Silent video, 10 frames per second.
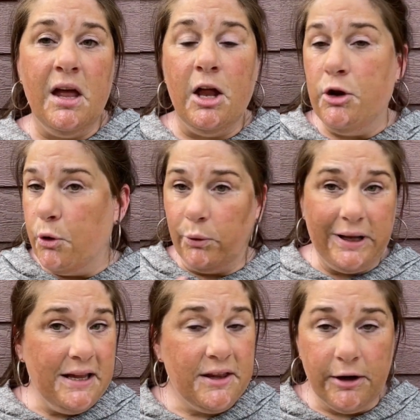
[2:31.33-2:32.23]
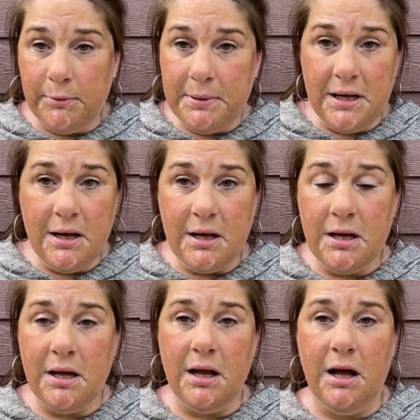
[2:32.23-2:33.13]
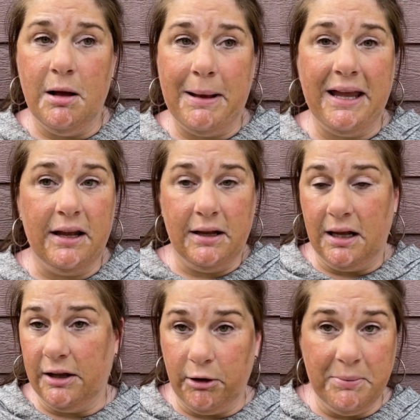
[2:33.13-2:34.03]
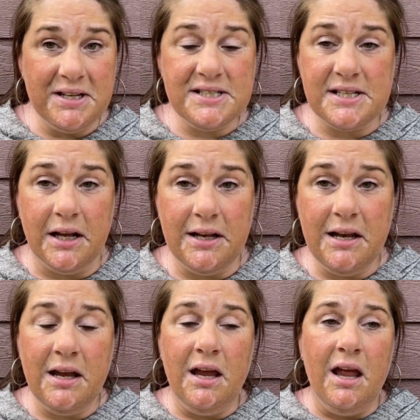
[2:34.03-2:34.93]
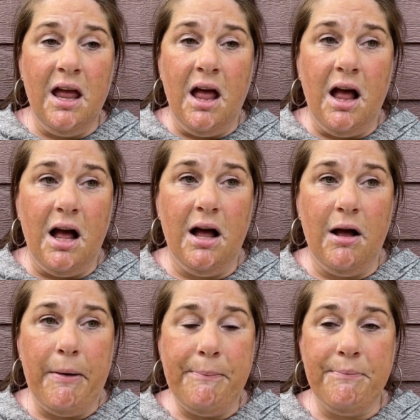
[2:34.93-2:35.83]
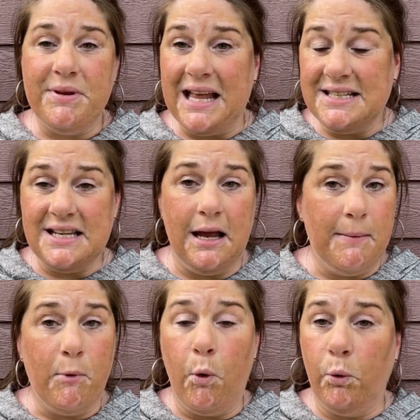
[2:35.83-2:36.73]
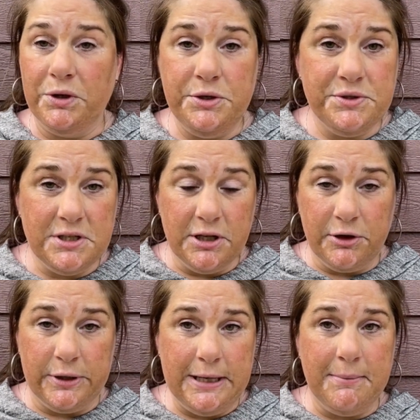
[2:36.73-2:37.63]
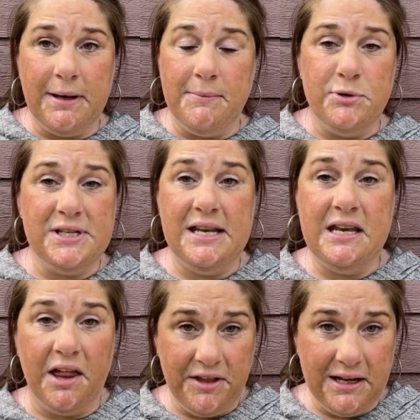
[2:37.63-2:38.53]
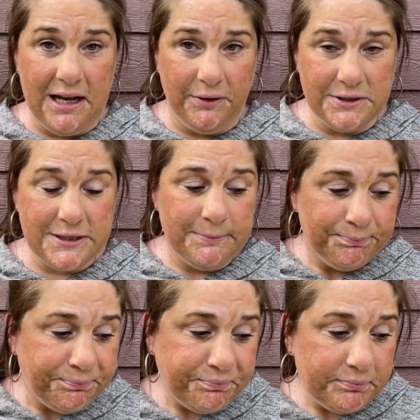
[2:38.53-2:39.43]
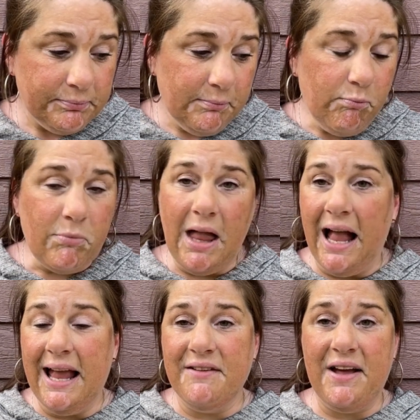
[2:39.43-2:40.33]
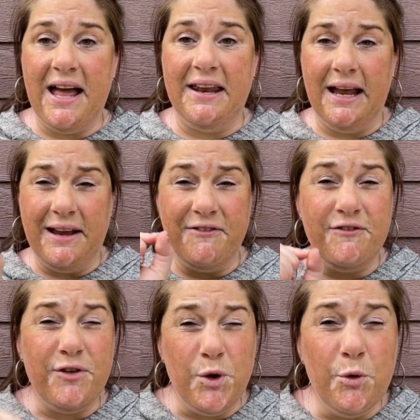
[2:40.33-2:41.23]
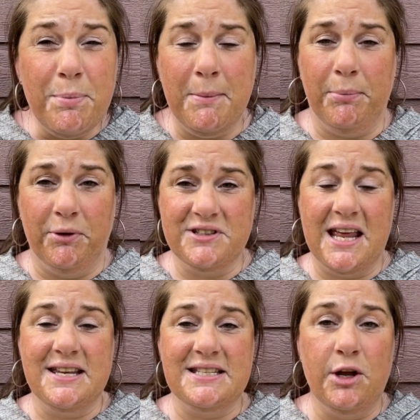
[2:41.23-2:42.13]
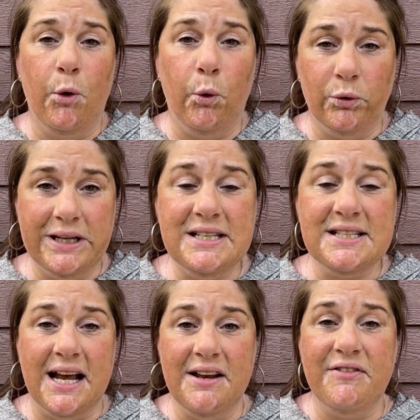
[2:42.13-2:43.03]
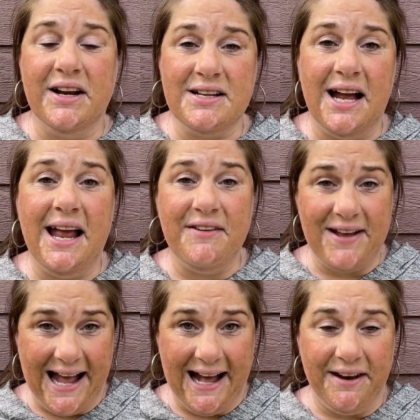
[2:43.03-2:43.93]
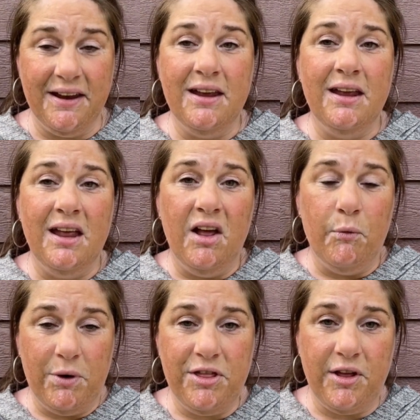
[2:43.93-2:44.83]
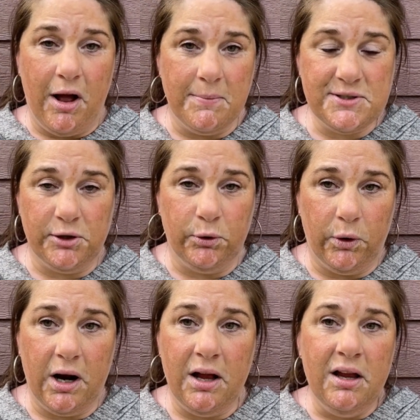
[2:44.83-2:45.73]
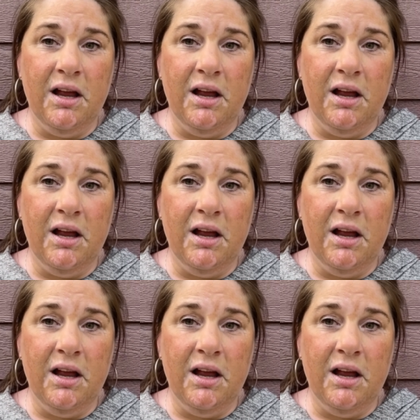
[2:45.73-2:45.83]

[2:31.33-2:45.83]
No light therapy. I get a little bit of sun, but that's it. I'm only using the cream. I'm using nothing else. I have had a few pimples. That is the only side effect I have had with the Opzelura.